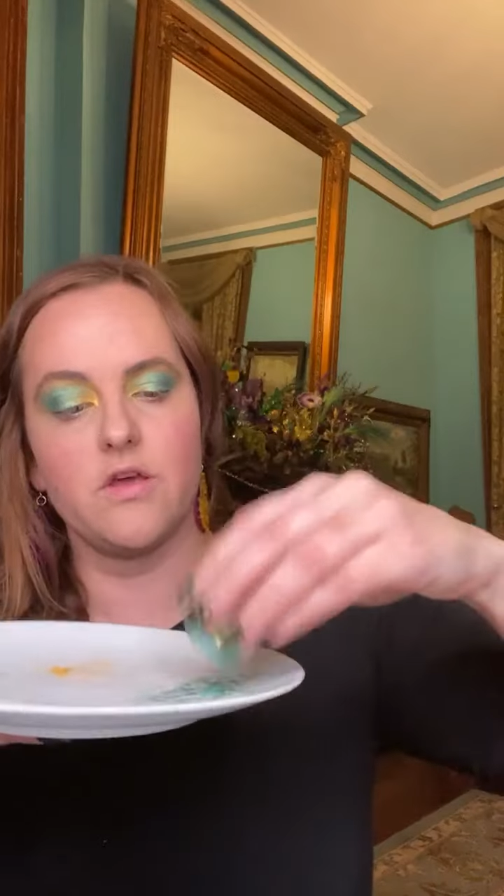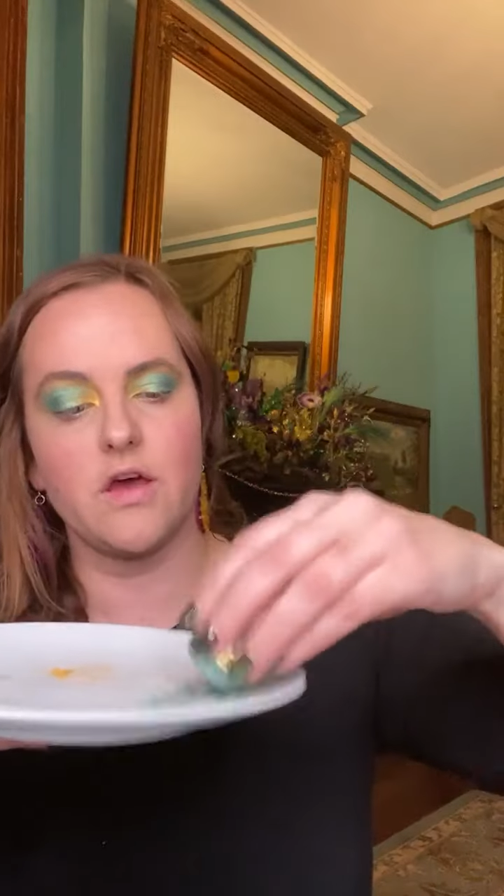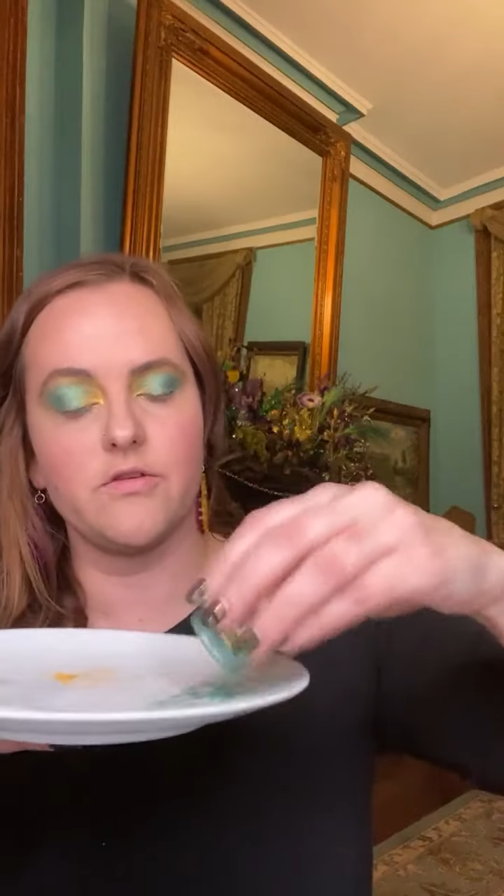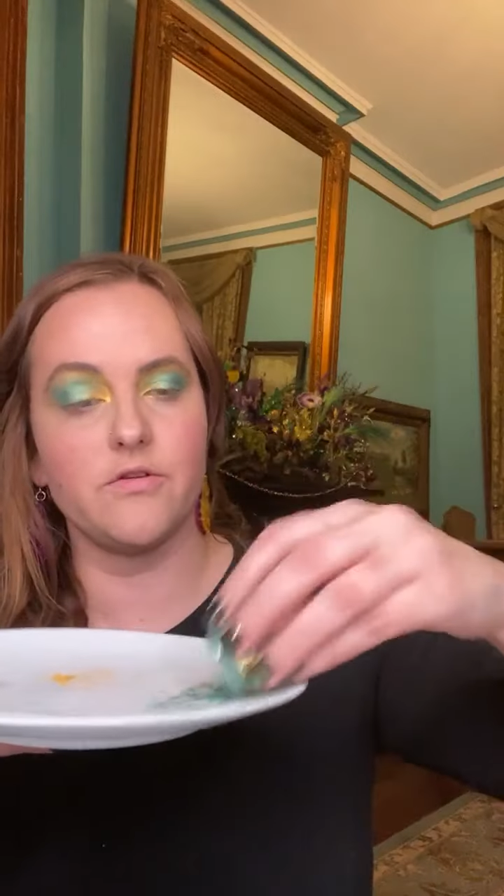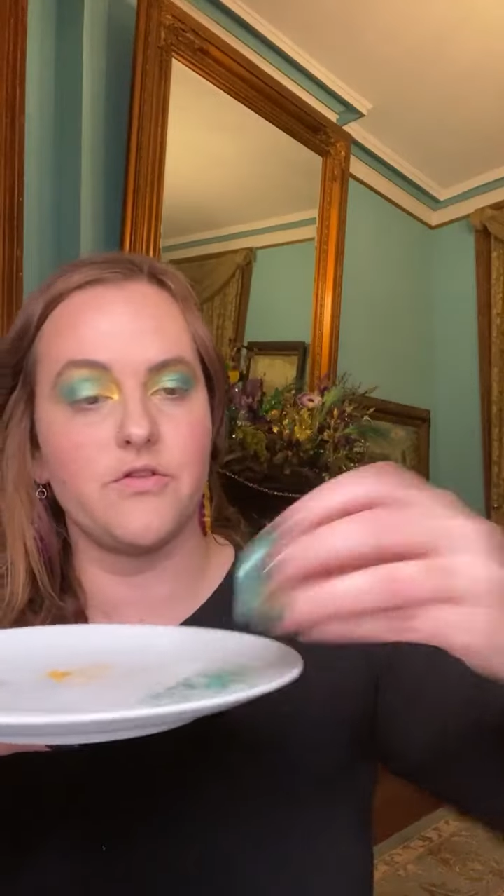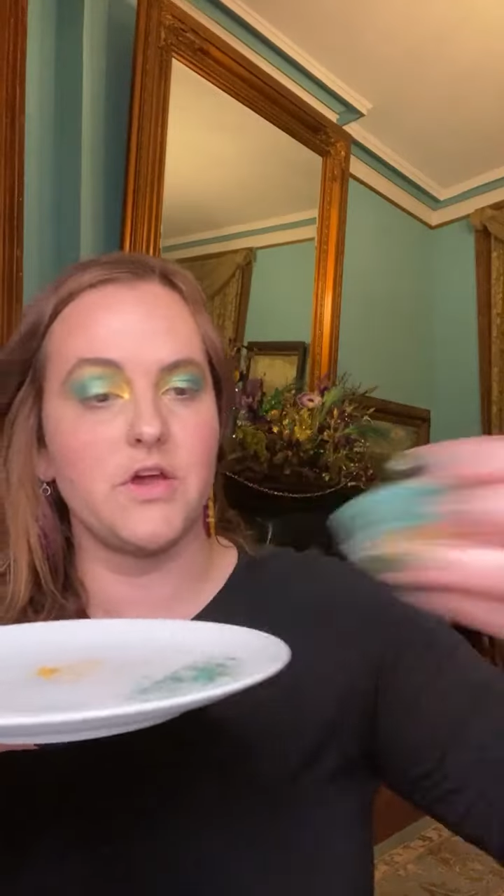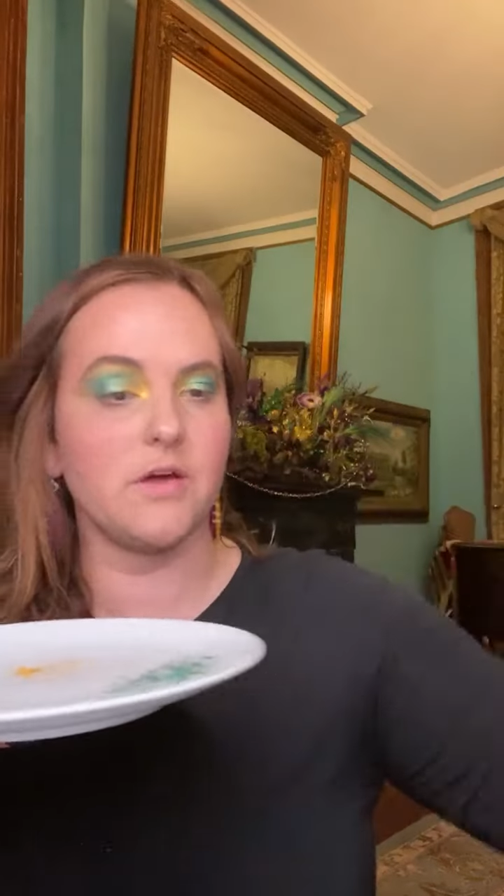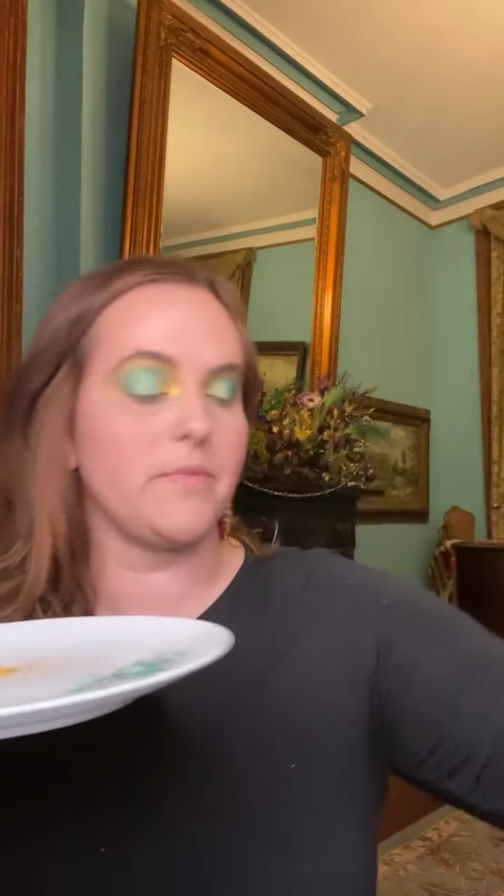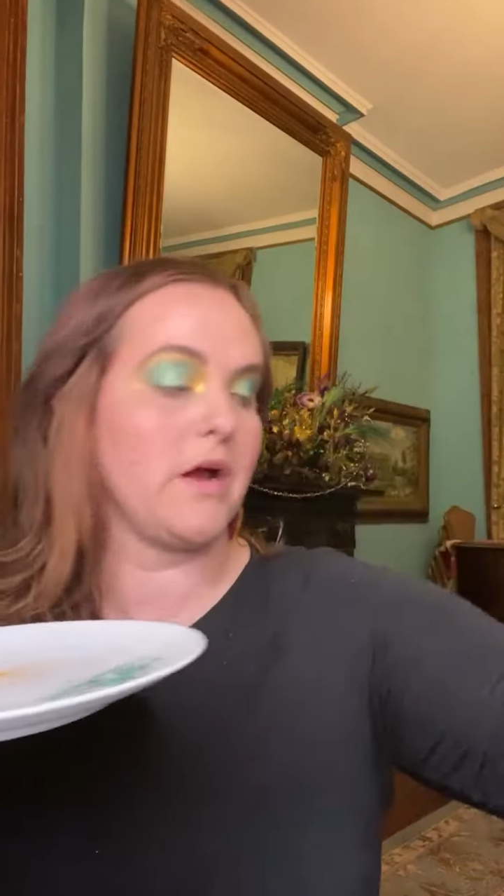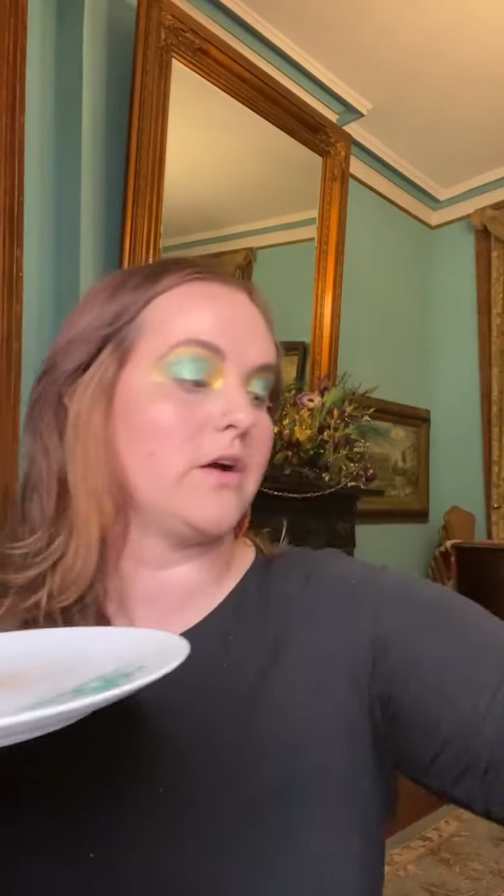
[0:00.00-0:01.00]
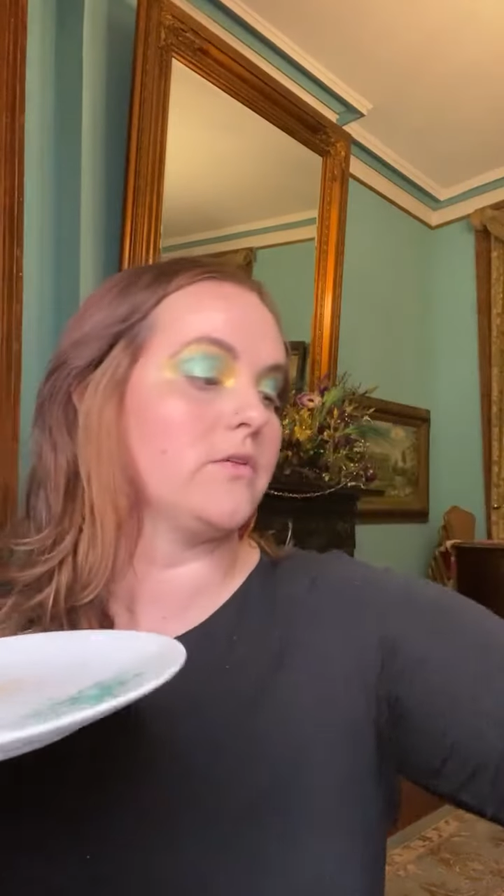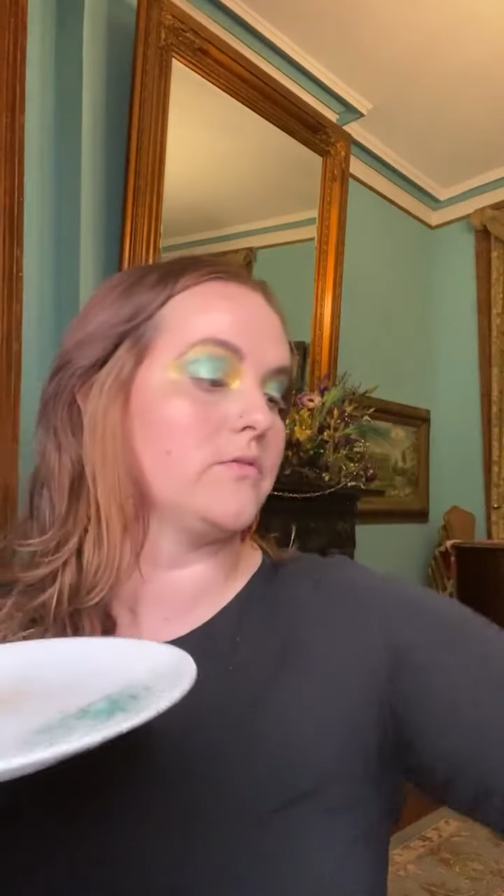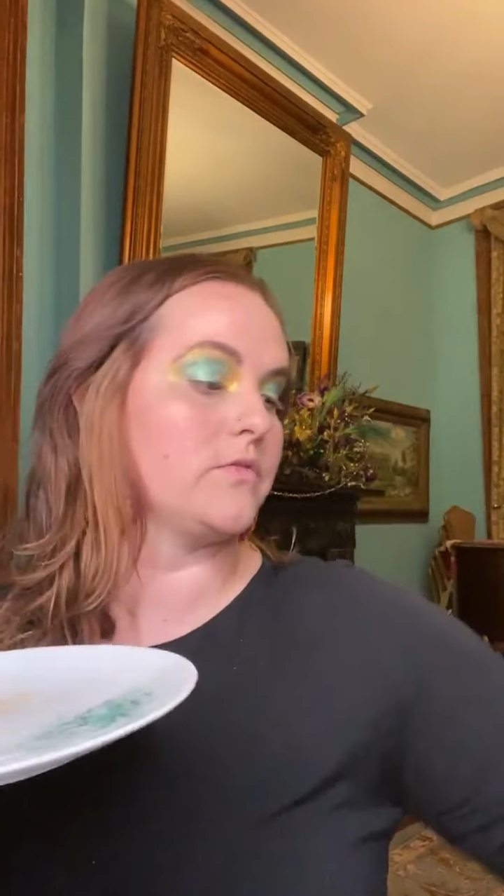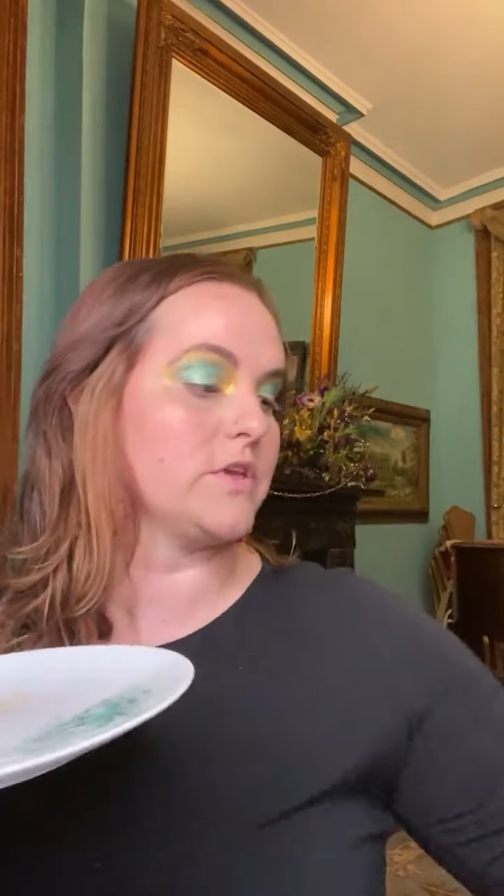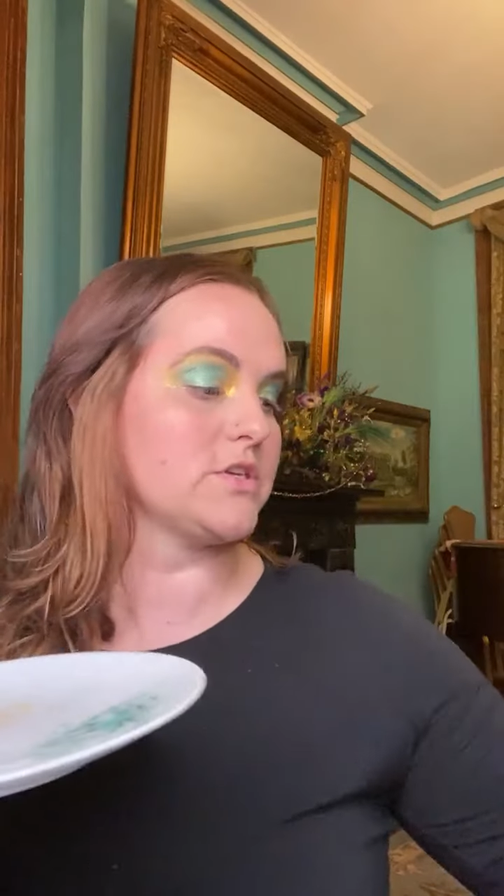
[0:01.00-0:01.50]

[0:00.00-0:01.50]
The other thing about